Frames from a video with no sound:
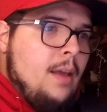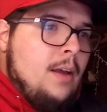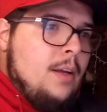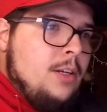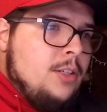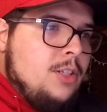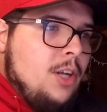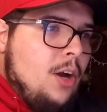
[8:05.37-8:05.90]

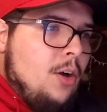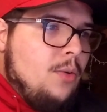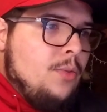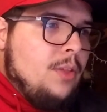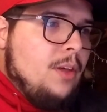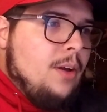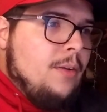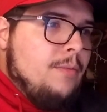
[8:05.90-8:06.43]
So
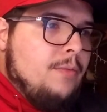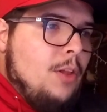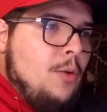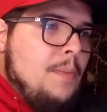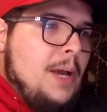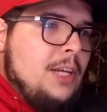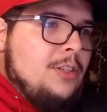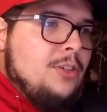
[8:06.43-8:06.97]
the
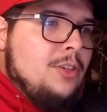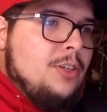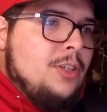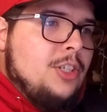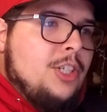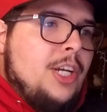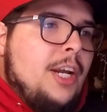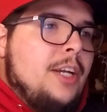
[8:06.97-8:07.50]
Flowmaster
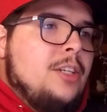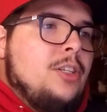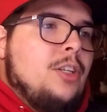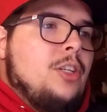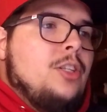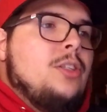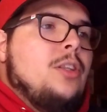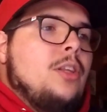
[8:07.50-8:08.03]
changed
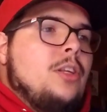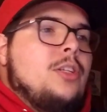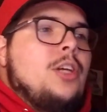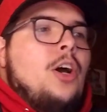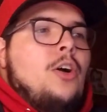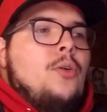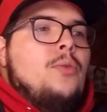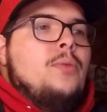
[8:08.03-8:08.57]
the
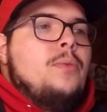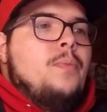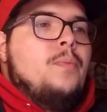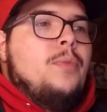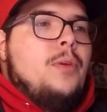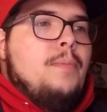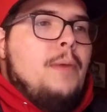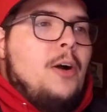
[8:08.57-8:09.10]
tone
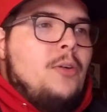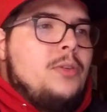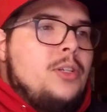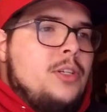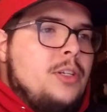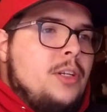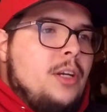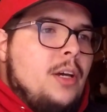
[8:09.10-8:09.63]
the
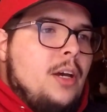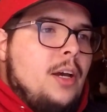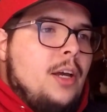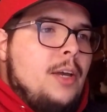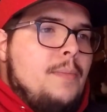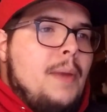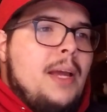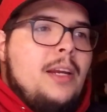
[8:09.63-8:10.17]
most.
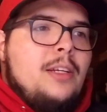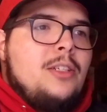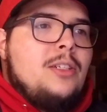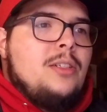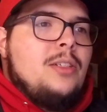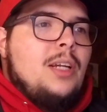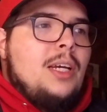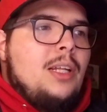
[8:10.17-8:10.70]
It made it
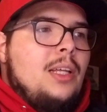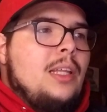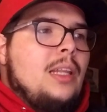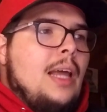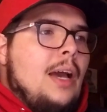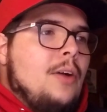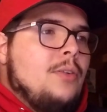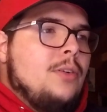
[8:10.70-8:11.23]
slightly
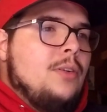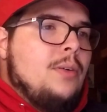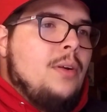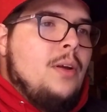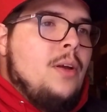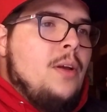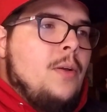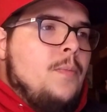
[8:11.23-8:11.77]
louder
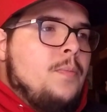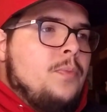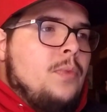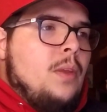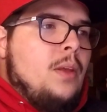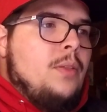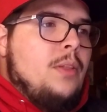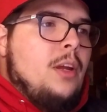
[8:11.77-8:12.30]

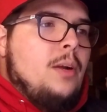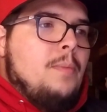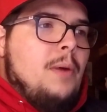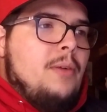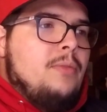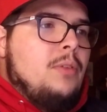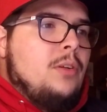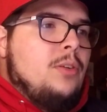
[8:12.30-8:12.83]
than a
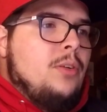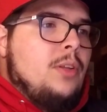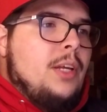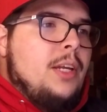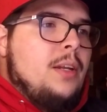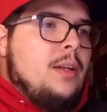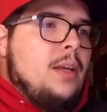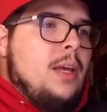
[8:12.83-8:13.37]
muffler
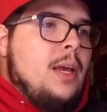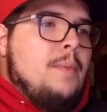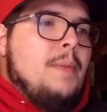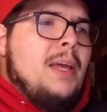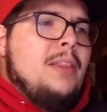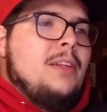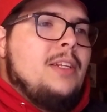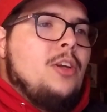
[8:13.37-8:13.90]
delete. It
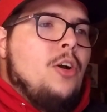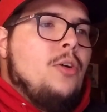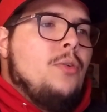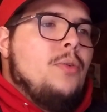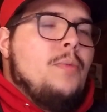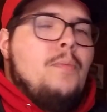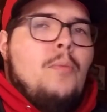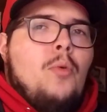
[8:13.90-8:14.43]
made the
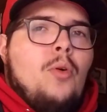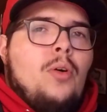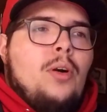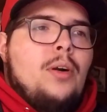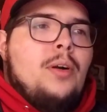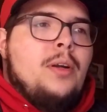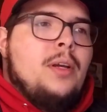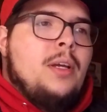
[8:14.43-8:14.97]
tone
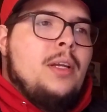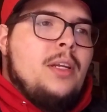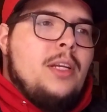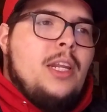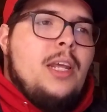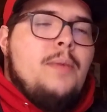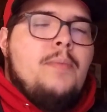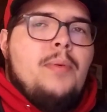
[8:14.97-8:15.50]
more
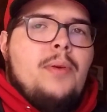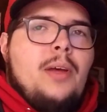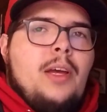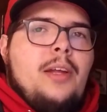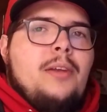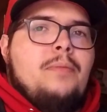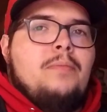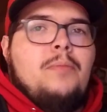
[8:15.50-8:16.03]
deep
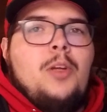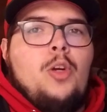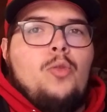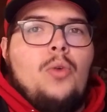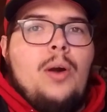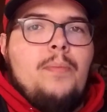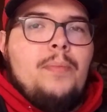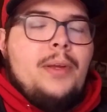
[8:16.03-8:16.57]
and
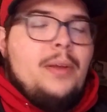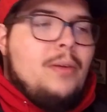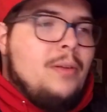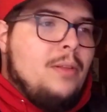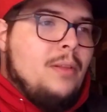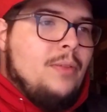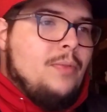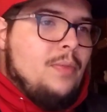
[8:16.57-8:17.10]
grumpy.
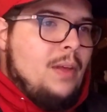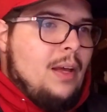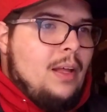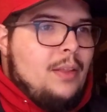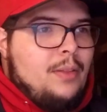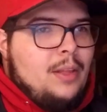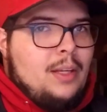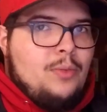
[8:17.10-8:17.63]

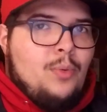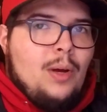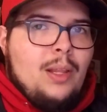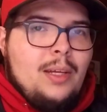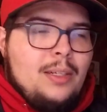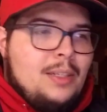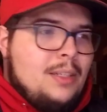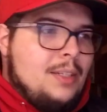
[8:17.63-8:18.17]
That's what I
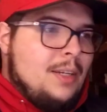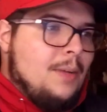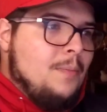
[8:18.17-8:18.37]
like to say.